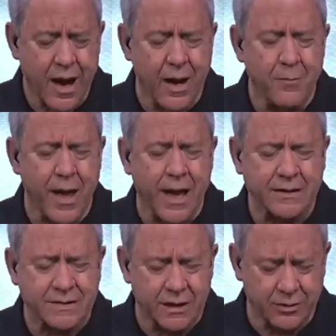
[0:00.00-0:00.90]
I'm
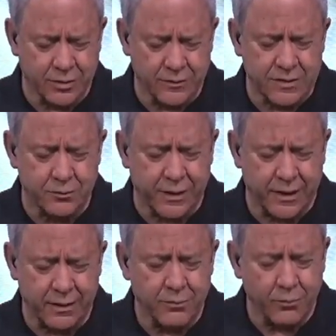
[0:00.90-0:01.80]
asking you to
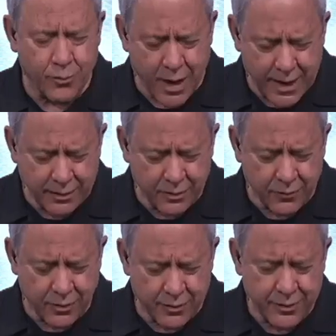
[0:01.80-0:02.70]
be my
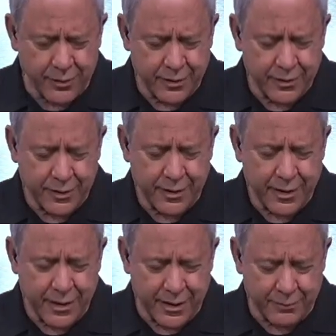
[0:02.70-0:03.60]
Lord
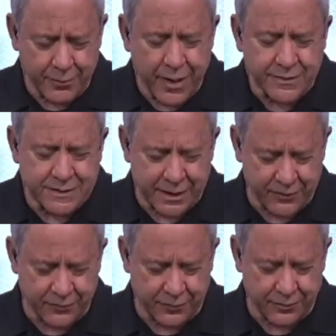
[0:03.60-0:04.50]
and my
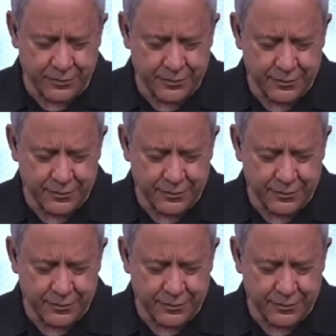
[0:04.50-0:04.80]
Savior.